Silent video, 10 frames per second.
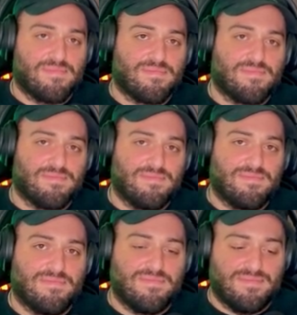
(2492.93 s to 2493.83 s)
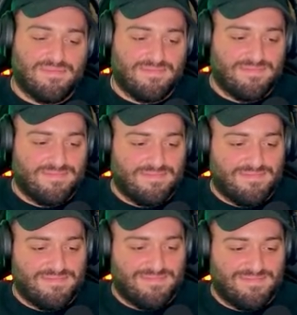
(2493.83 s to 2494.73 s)

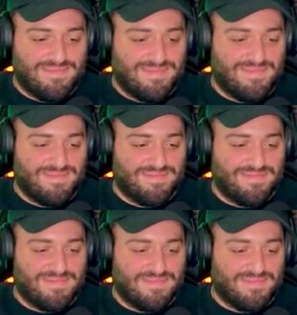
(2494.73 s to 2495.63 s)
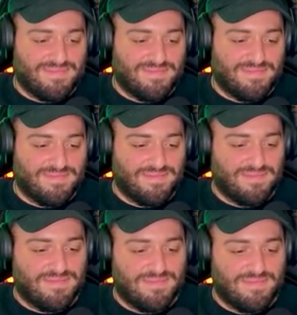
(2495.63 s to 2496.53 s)

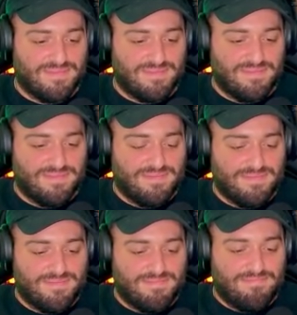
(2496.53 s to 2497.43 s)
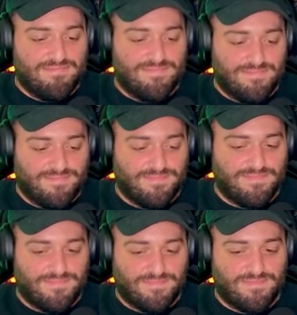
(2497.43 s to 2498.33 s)

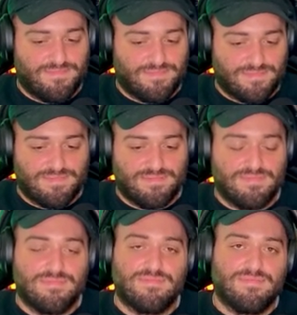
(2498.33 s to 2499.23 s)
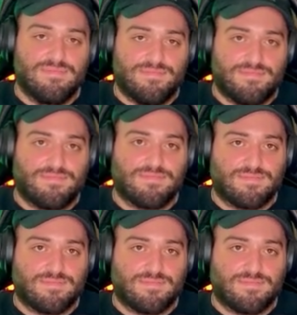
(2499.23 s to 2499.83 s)
(not speaking)